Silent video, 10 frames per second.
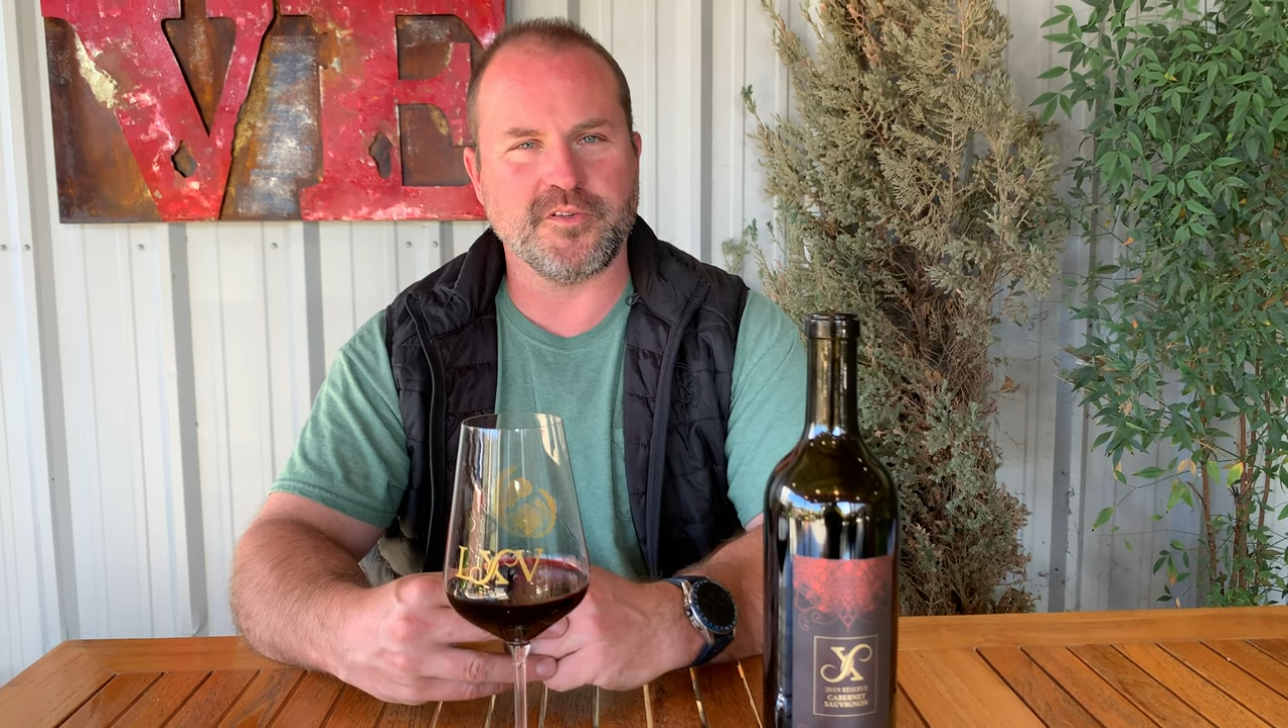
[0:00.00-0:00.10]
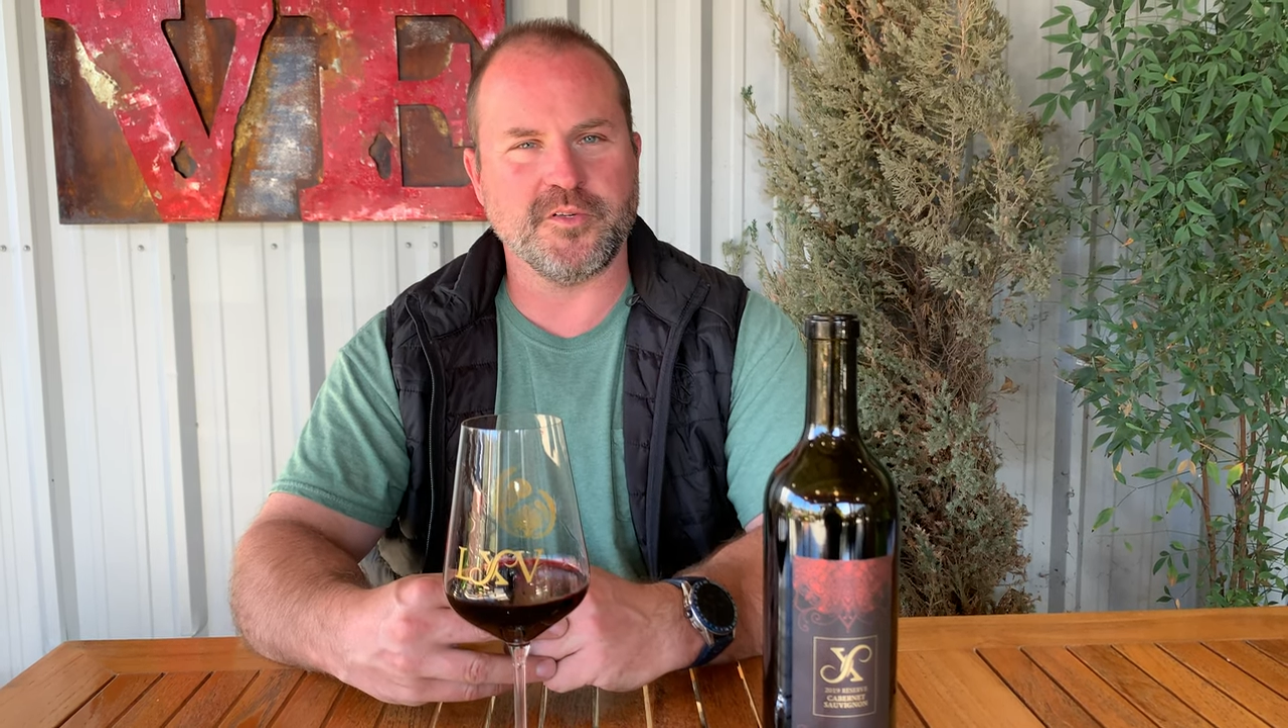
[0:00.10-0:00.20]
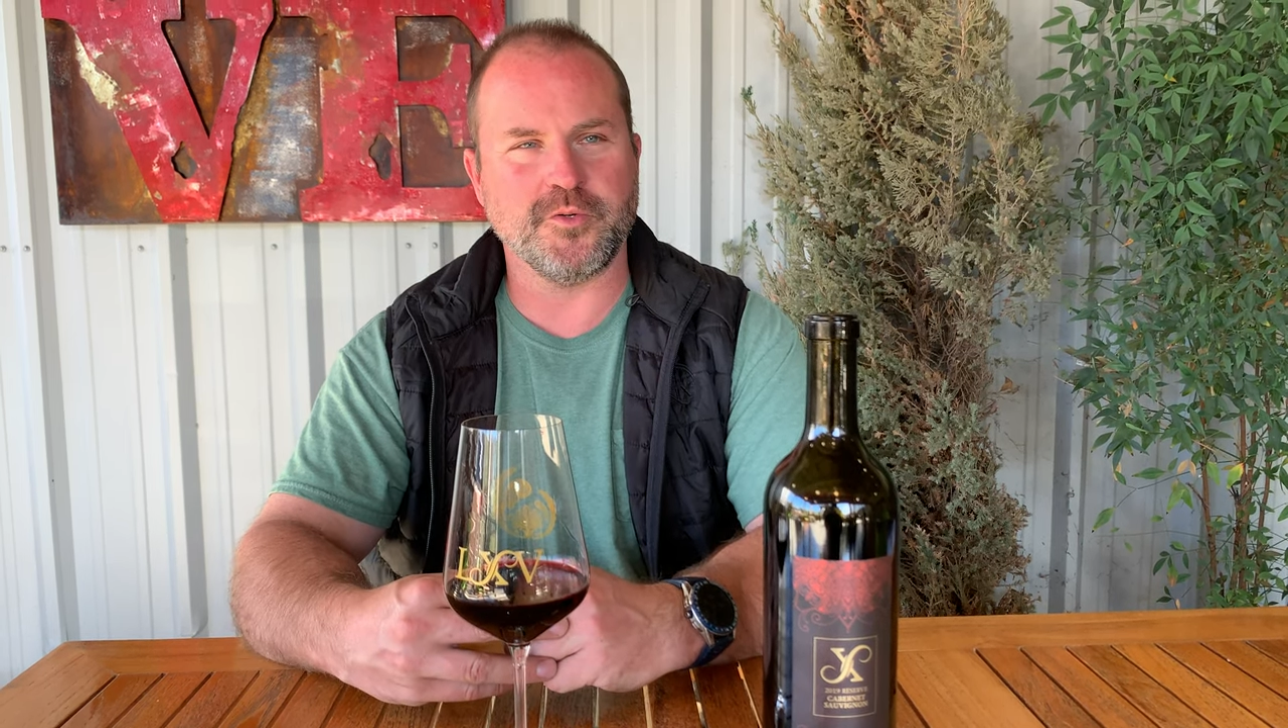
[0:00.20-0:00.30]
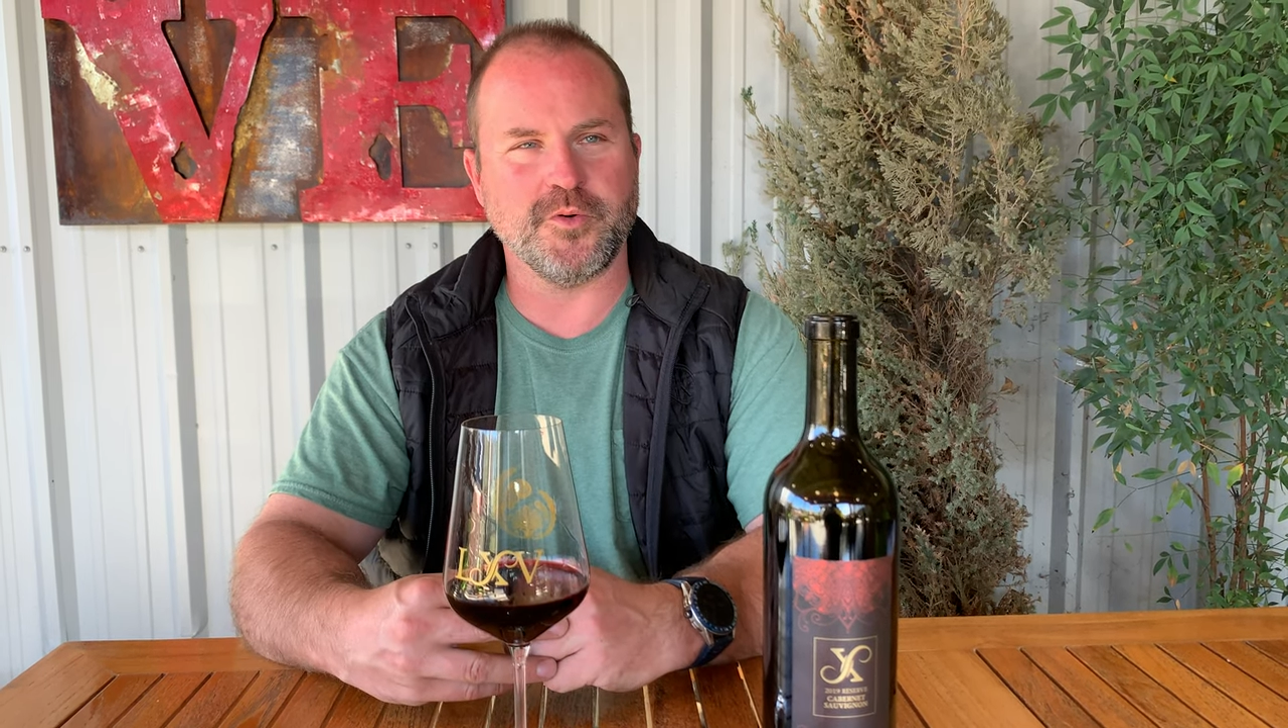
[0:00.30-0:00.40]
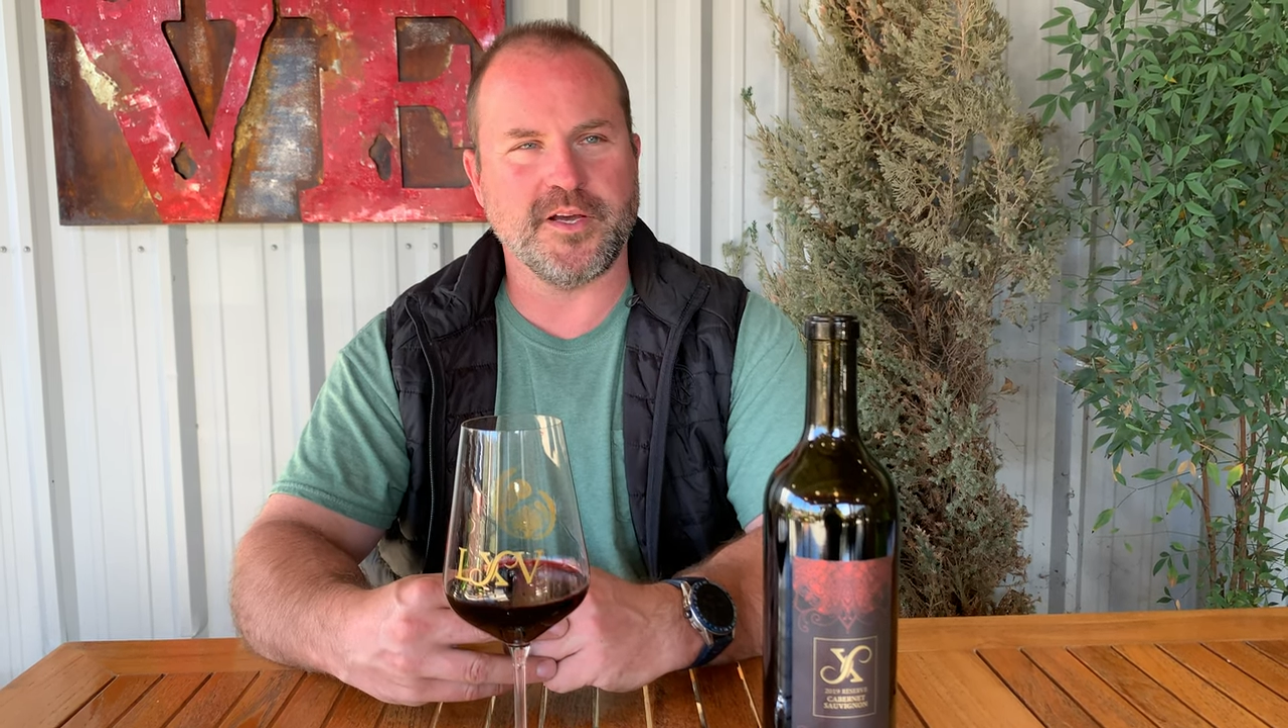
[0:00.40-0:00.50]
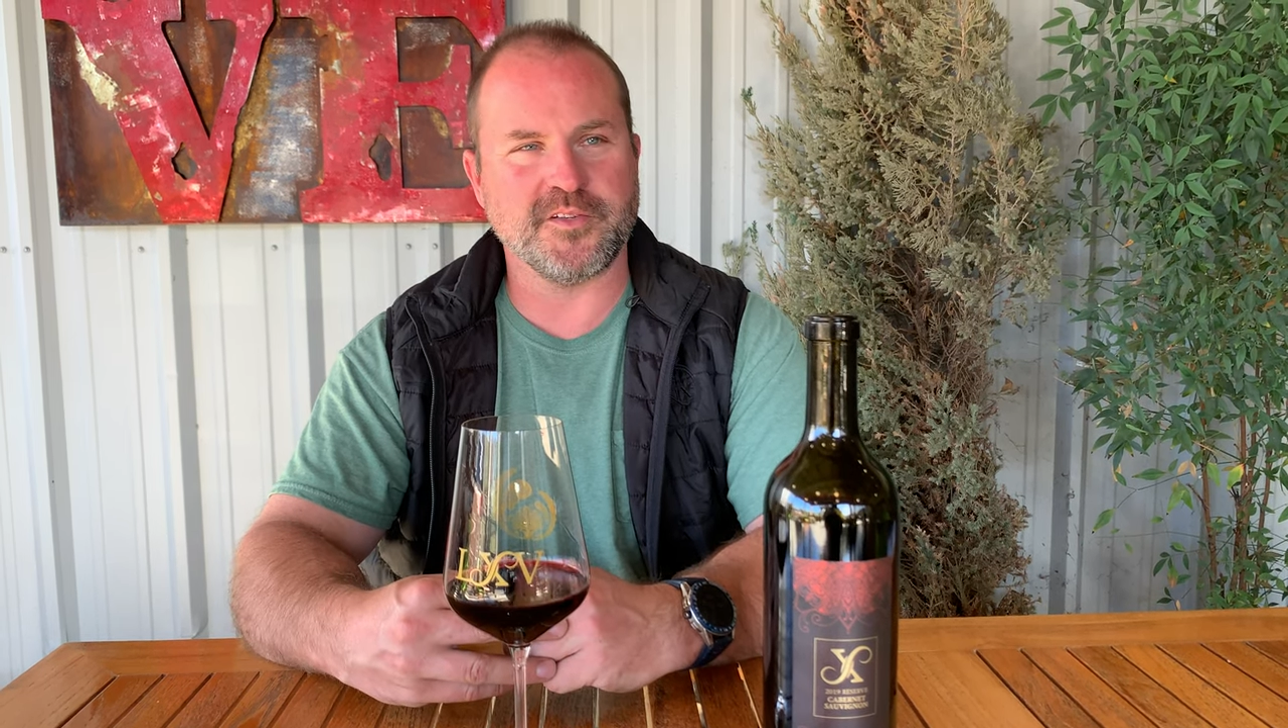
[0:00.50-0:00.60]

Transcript: to